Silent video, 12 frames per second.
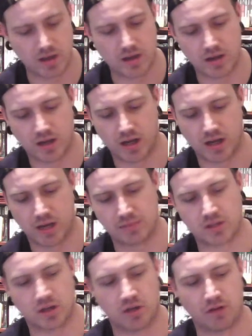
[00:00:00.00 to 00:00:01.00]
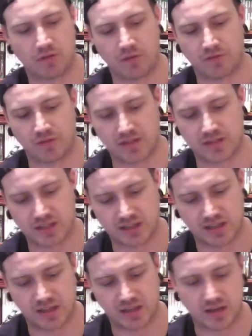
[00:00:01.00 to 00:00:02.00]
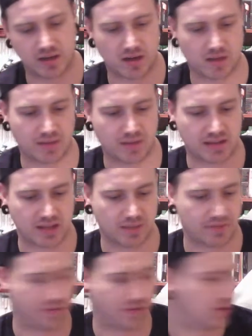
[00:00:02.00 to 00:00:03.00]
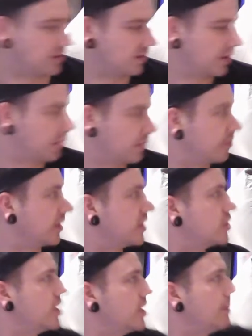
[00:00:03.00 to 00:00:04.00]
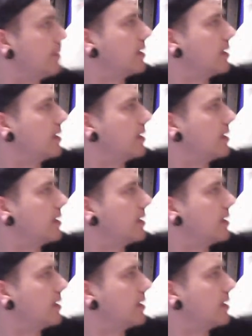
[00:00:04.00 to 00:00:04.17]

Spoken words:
to go through on 360. I picked it up for pretty cheap.